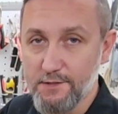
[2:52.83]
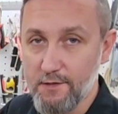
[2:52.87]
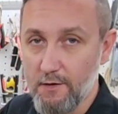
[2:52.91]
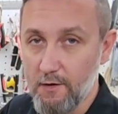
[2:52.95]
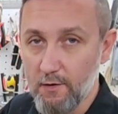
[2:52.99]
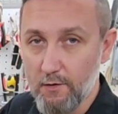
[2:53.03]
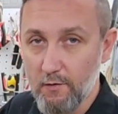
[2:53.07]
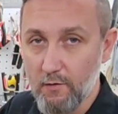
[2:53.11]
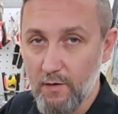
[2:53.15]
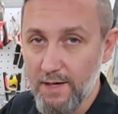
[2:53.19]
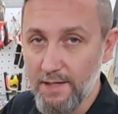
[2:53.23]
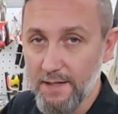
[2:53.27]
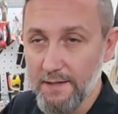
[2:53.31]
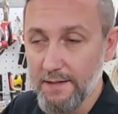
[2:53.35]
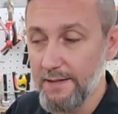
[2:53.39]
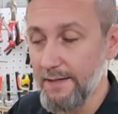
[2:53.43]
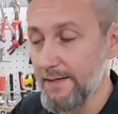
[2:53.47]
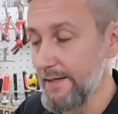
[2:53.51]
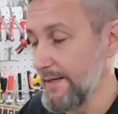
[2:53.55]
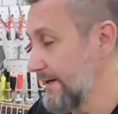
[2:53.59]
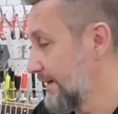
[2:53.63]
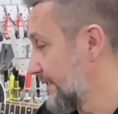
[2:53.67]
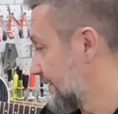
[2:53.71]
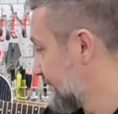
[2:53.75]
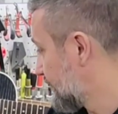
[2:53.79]
guitar
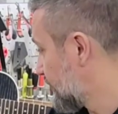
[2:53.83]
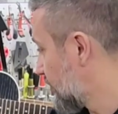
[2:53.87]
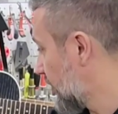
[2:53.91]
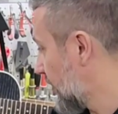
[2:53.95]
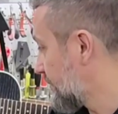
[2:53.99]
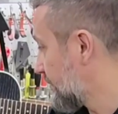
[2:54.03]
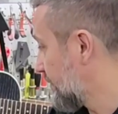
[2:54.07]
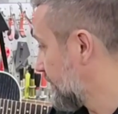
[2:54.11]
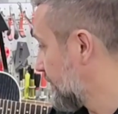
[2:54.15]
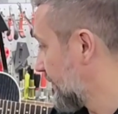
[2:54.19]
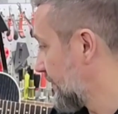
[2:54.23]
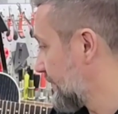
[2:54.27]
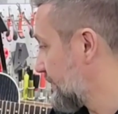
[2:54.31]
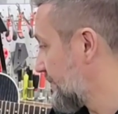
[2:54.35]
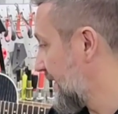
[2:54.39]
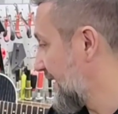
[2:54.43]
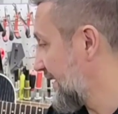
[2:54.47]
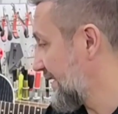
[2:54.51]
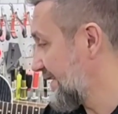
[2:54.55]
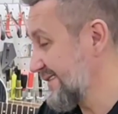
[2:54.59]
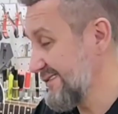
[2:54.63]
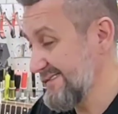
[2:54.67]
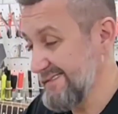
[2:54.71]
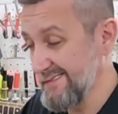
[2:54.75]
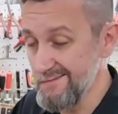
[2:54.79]
greatly and probably
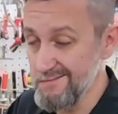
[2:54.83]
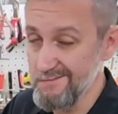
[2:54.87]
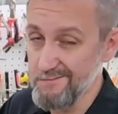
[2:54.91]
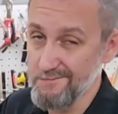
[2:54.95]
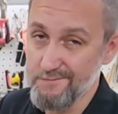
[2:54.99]
make it